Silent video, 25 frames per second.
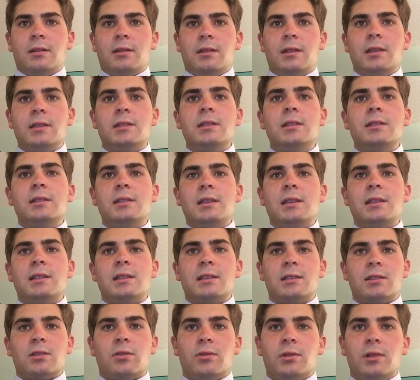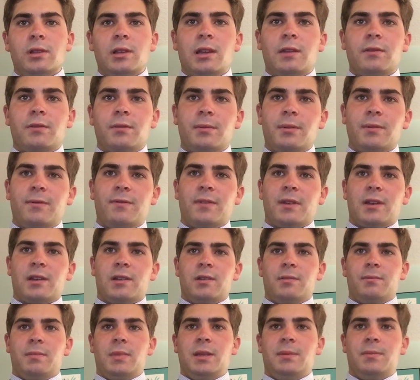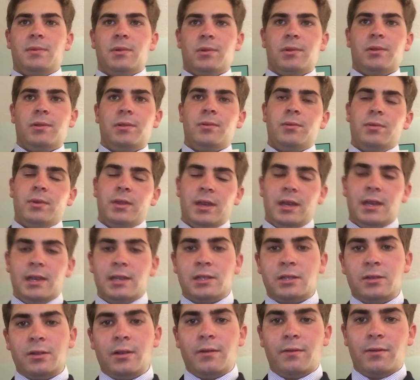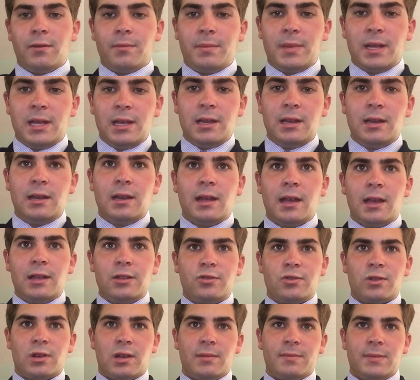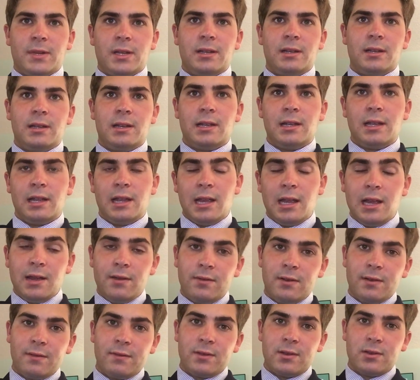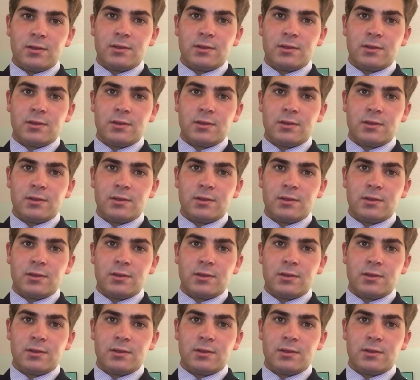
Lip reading: This disease has only ever been found in people with a history of repeated head trauma, even if